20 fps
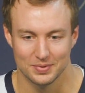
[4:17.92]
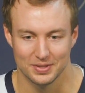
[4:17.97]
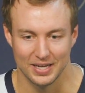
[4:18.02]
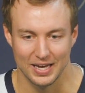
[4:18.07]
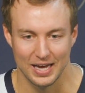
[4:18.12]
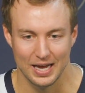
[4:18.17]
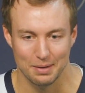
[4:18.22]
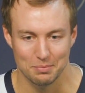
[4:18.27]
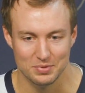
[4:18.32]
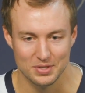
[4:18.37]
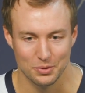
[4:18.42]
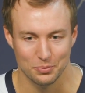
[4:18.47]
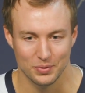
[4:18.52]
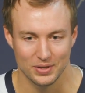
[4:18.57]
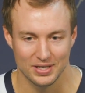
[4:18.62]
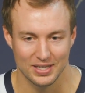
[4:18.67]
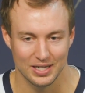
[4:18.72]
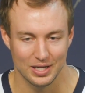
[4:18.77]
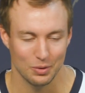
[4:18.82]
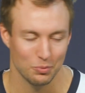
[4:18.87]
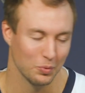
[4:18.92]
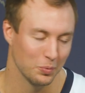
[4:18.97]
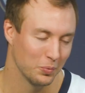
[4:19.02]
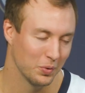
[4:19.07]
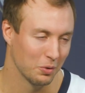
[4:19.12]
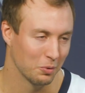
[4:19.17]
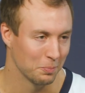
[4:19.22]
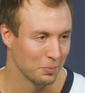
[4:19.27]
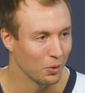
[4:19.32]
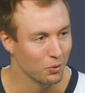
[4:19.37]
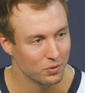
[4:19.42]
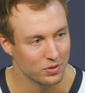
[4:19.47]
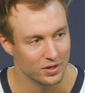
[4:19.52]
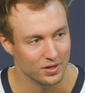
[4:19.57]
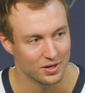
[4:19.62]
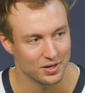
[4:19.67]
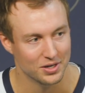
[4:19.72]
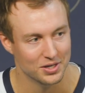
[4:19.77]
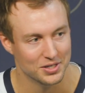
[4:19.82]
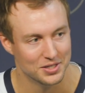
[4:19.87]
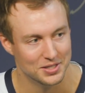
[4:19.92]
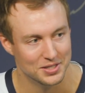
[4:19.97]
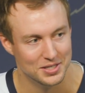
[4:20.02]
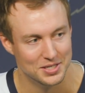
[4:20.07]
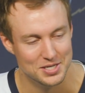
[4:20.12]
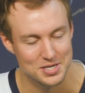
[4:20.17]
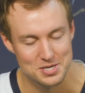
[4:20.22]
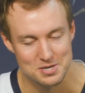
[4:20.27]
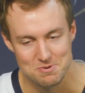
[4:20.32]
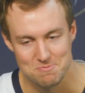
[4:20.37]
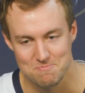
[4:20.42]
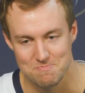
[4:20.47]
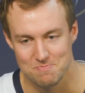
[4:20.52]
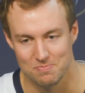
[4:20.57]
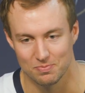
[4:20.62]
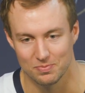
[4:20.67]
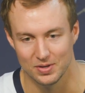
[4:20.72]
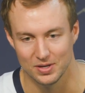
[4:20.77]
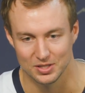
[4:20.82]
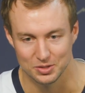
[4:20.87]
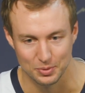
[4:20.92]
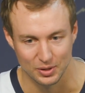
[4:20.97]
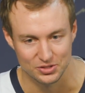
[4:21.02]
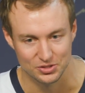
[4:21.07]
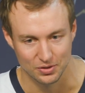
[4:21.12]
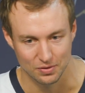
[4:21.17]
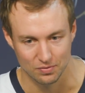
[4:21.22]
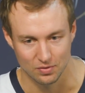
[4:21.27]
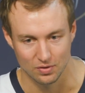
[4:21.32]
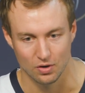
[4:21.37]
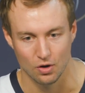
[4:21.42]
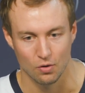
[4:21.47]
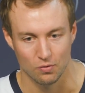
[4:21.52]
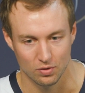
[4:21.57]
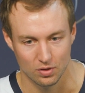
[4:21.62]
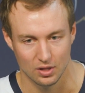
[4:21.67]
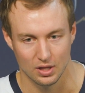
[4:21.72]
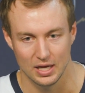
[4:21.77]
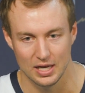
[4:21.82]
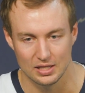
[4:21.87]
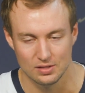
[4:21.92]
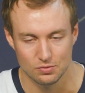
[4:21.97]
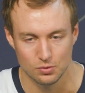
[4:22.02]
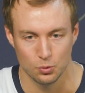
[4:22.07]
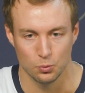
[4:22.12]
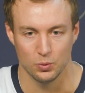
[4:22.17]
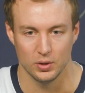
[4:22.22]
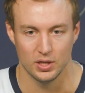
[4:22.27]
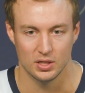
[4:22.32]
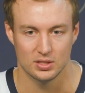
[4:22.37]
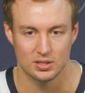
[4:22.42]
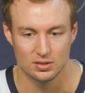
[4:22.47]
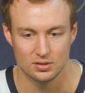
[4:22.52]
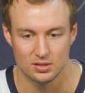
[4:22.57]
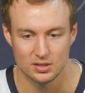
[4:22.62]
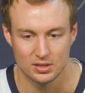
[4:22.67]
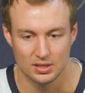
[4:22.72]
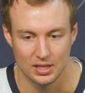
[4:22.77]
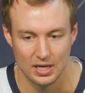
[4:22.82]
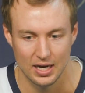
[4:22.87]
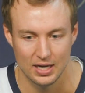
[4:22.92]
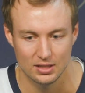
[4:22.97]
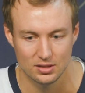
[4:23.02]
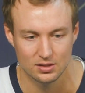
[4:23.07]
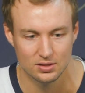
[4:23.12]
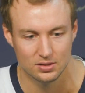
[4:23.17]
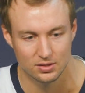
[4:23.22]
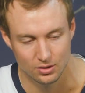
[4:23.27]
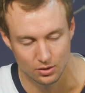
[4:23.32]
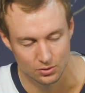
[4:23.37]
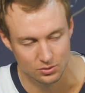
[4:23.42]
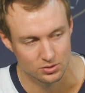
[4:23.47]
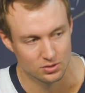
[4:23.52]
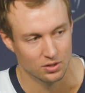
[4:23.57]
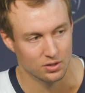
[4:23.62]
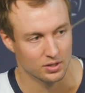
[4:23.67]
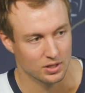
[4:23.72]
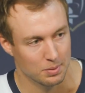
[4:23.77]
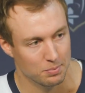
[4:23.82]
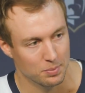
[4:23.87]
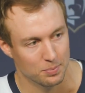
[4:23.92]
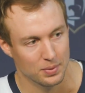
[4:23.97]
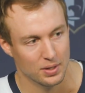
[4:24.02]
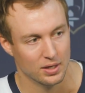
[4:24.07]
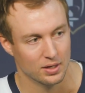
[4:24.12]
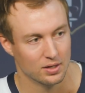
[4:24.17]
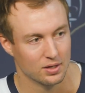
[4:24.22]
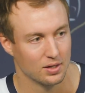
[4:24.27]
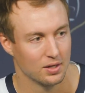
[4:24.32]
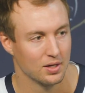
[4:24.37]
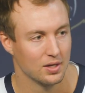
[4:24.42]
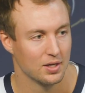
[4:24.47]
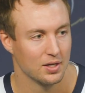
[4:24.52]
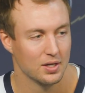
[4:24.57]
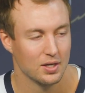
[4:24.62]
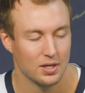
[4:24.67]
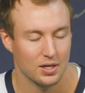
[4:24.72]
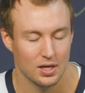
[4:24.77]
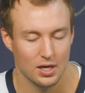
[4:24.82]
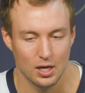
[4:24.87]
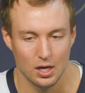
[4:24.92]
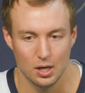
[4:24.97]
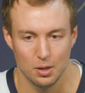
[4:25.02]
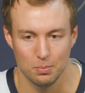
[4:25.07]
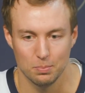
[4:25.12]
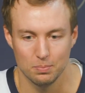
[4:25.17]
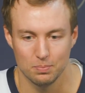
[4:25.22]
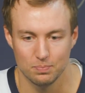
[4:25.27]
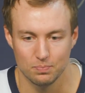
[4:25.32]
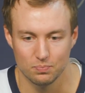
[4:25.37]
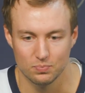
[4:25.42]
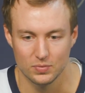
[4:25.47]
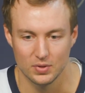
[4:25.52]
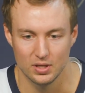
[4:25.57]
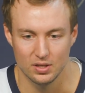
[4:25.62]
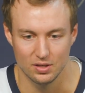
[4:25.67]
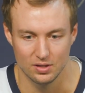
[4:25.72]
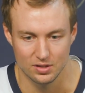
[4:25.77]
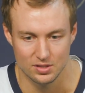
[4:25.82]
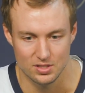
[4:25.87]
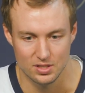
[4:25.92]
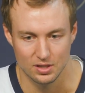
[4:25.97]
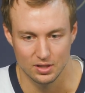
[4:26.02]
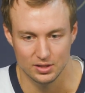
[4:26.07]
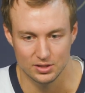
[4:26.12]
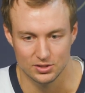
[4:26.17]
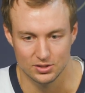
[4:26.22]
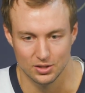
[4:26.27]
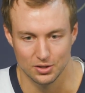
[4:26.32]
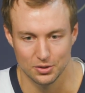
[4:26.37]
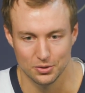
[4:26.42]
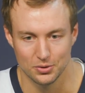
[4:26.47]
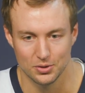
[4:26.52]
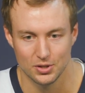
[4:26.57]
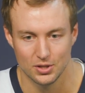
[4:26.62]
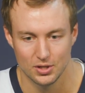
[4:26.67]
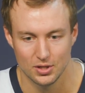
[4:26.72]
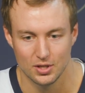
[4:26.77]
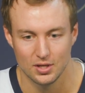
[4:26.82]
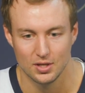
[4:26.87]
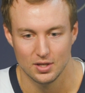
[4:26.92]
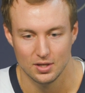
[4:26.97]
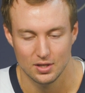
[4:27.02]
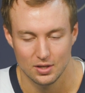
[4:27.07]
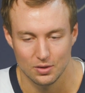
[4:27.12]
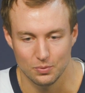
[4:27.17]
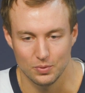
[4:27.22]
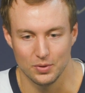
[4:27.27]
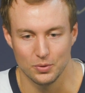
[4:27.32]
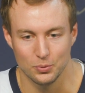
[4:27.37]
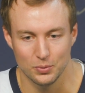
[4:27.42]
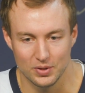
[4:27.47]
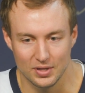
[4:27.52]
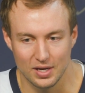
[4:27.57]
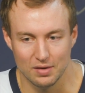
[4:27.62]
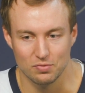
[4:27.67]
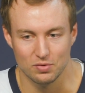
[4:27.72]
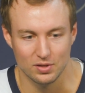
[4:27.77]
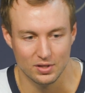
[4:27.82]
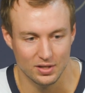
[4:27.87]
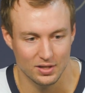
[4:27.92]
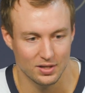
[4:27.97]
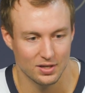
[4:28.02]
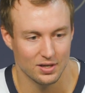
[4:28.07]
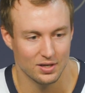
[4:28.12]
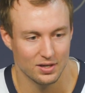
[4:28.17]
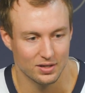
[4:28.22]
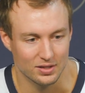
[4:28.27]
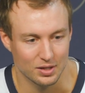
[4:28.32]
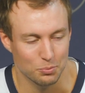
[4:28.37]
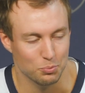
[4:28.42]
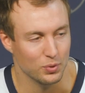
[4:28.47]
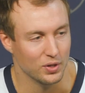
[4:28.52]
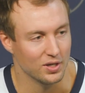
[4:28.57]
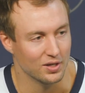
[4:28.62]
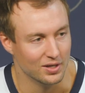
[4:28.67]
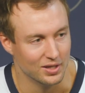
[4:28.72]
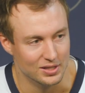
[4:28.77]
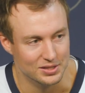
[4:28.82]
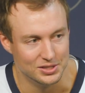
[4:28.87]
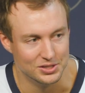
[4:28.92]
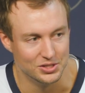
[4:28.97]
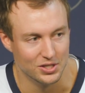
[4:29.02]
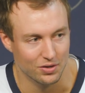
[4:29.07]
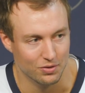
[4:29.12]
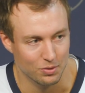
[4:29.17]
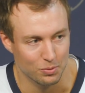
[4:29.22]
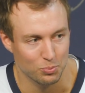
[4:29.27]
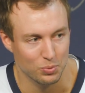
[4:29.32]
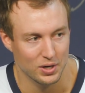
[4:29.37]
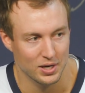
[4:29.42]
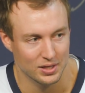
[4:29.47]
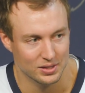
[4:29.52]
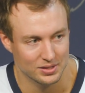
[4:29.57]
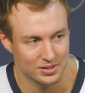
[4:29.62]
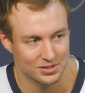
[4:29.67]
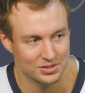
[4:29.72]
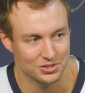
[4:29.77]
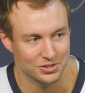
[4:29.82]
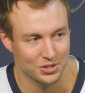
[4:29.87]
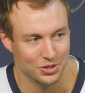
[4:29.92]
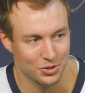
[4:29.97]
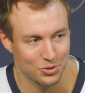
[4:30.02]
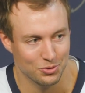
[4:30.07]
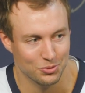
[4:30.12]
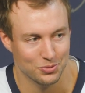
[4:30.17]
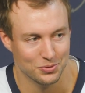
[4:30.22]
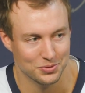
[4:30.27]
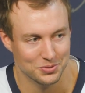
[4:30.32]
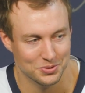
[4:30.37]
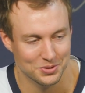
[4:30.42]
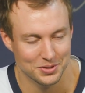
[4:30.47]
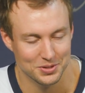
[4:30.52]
games that we did when we were both here, and especially over the last few weeks as guys, you know, started coming back into the city. So we definitely compete against each other in practice. So.